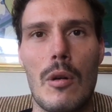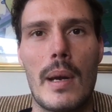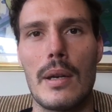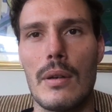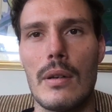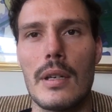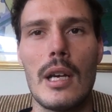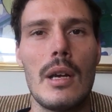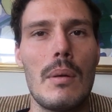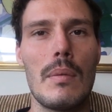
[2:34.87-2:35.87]
oh my God,
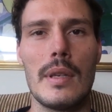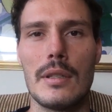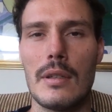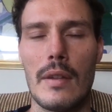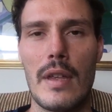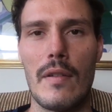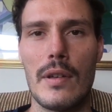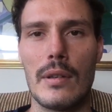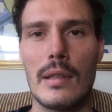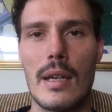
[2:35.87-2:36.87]

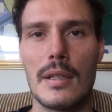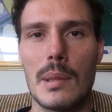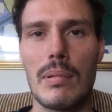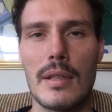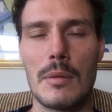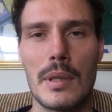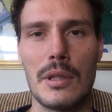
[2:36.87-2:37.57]
everything online is depressing.